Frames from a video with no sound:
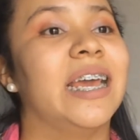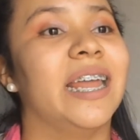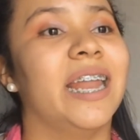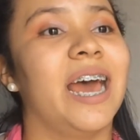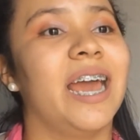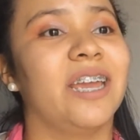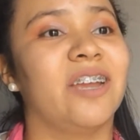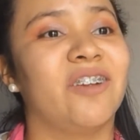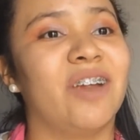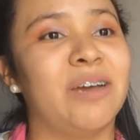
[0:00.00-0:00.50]

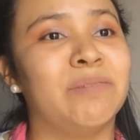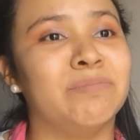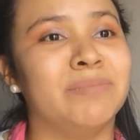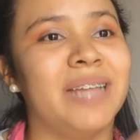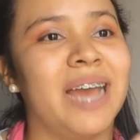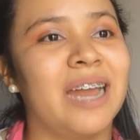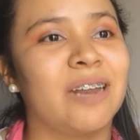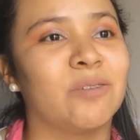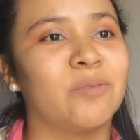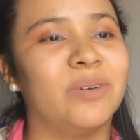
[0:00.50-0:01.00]
And I
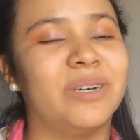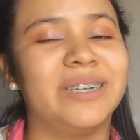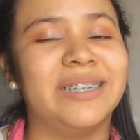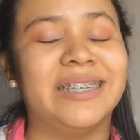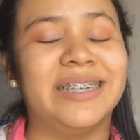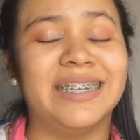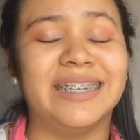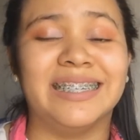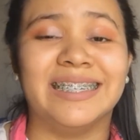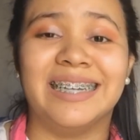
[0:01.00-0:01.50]
grabbed that
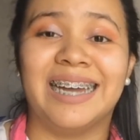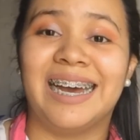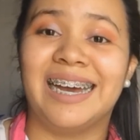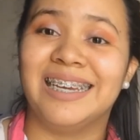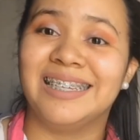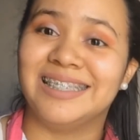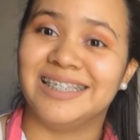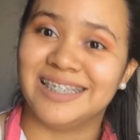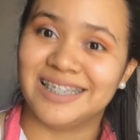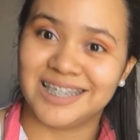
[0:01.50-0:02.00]
one and
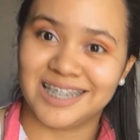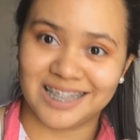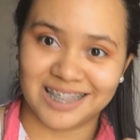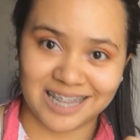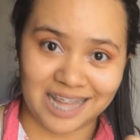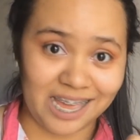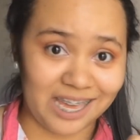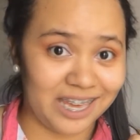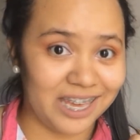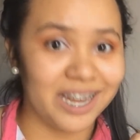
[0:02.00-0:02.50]
I
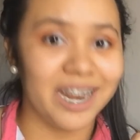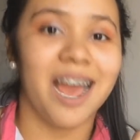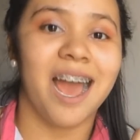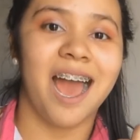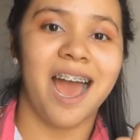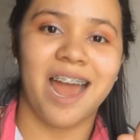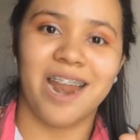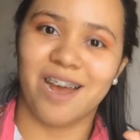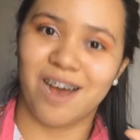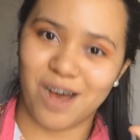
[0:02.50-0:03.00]
didn't like it
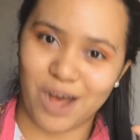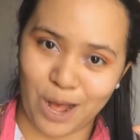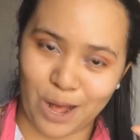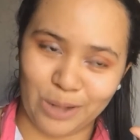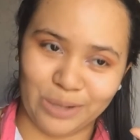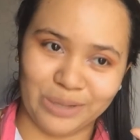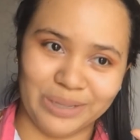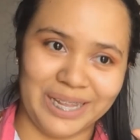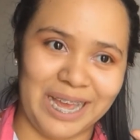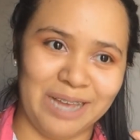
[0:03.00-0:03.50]
at
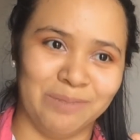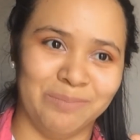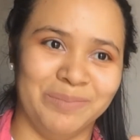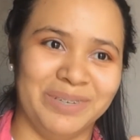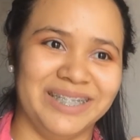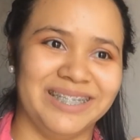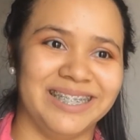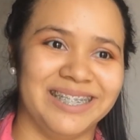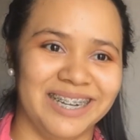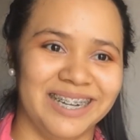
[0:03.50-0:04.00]
all. Let
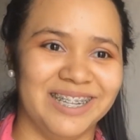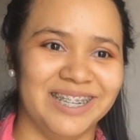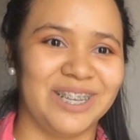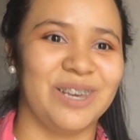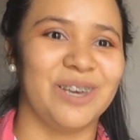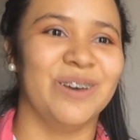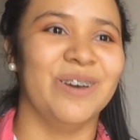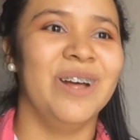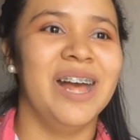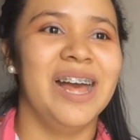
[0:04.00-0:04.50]
me tell
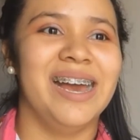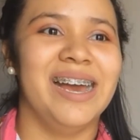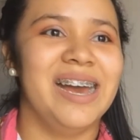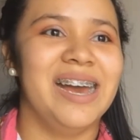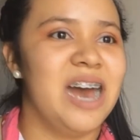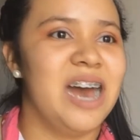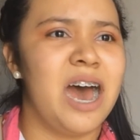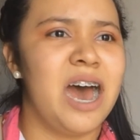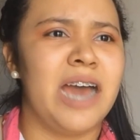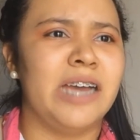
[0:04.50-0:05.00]
you,
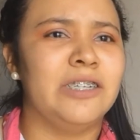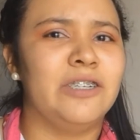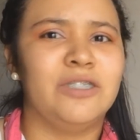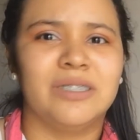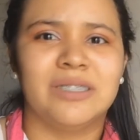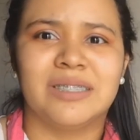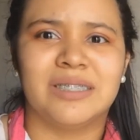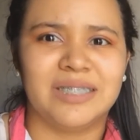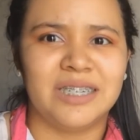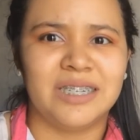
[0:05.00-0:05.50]
I
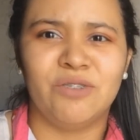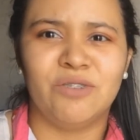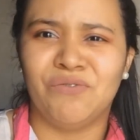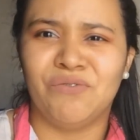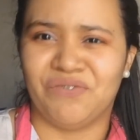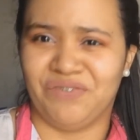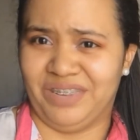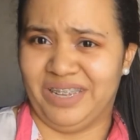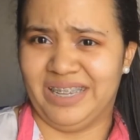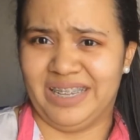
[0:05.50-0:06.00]
just didn't
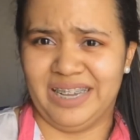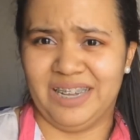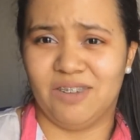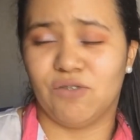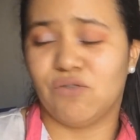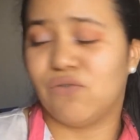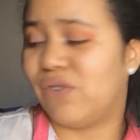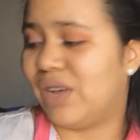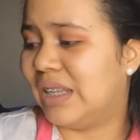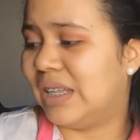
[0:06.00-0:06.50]

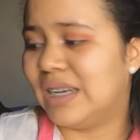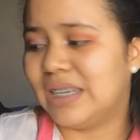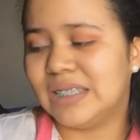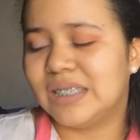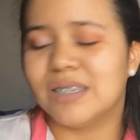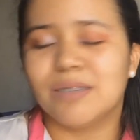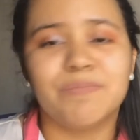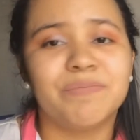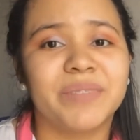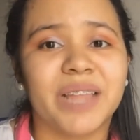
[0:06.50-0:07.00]
feel it.
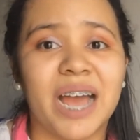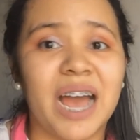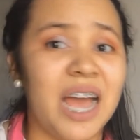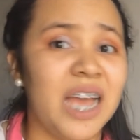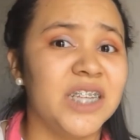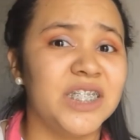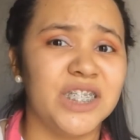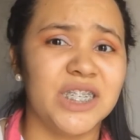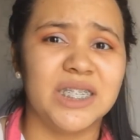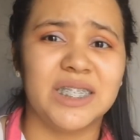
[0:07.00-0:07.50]
I
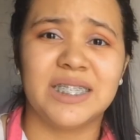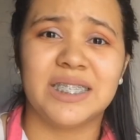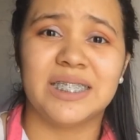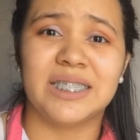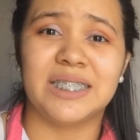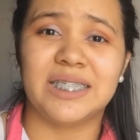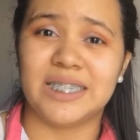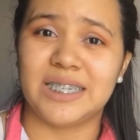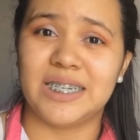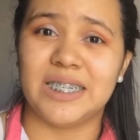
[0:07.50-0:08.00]

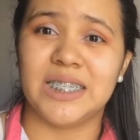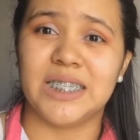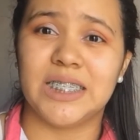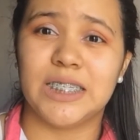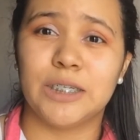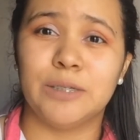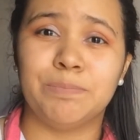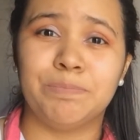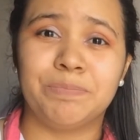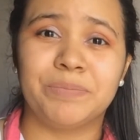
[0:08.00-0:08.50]
just didn't.
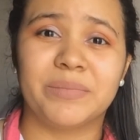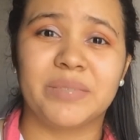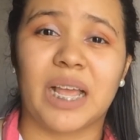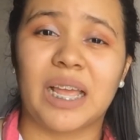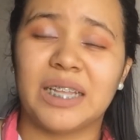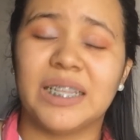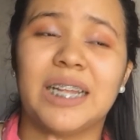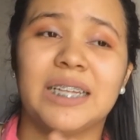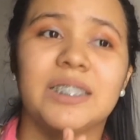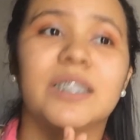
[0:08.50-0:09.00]

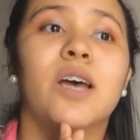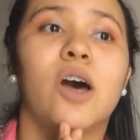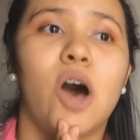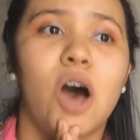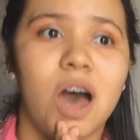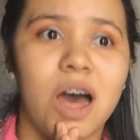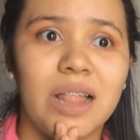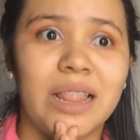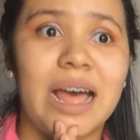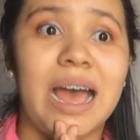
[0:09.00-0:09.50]
That's
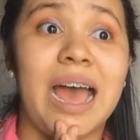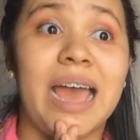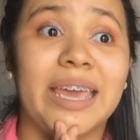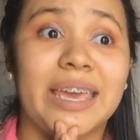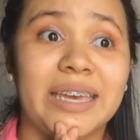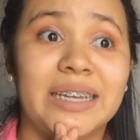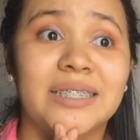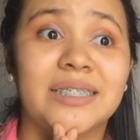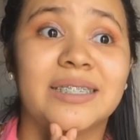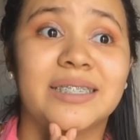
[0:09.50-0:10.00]
all I
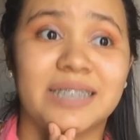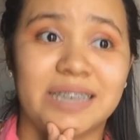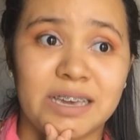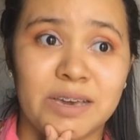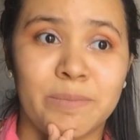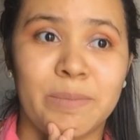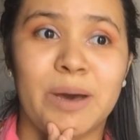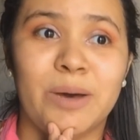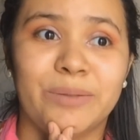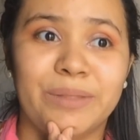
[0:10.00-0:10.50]
can say
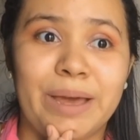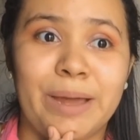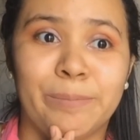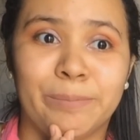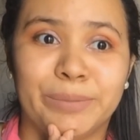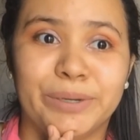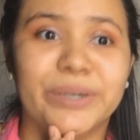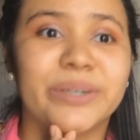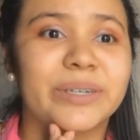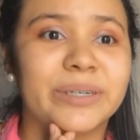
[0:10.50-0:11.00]
about
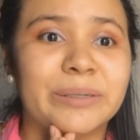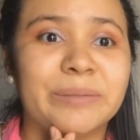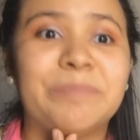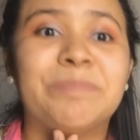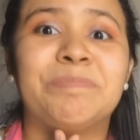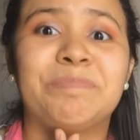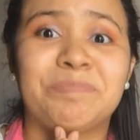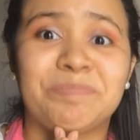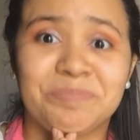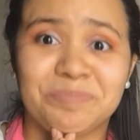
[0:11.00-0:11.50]
that book.
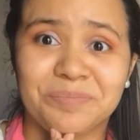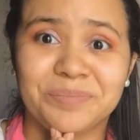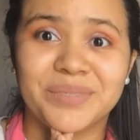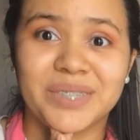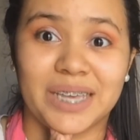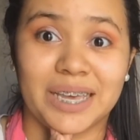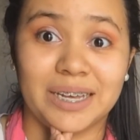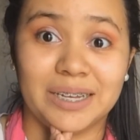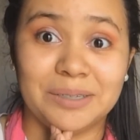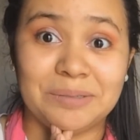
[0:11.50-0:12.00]

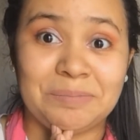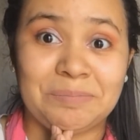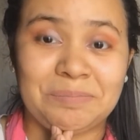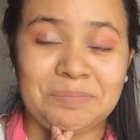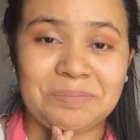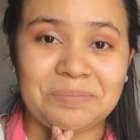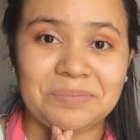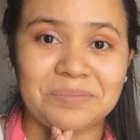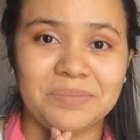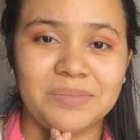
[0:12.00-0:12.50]

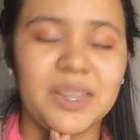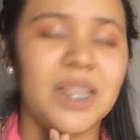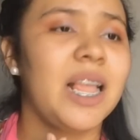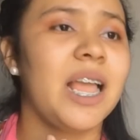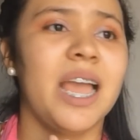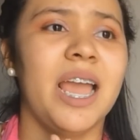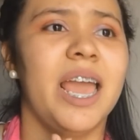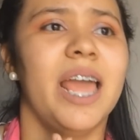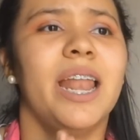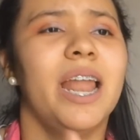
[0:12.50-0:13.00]

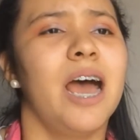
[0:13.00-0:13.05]
Yeah.